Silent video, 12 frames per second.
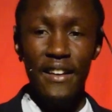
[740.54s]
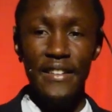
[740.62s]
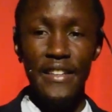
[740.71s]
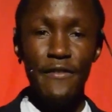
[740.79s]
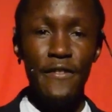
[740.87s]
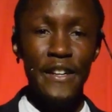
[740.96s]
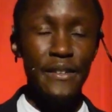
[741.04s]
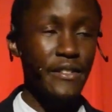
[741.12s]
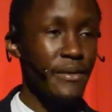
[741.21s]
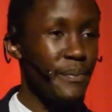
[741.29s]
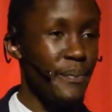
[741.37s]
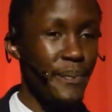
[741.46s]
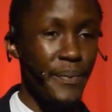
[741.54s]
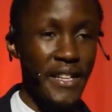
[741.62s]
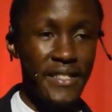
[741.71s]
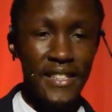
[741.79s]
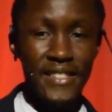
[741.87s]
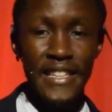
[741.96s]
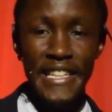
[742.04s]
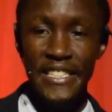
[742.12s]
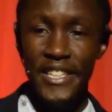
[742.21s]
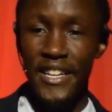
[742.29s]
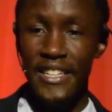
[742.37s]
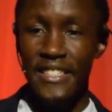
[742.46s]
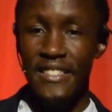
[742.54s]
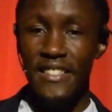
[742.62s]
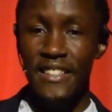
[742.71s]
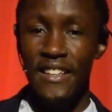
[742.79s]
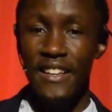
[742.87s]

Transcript: Different places, eateries,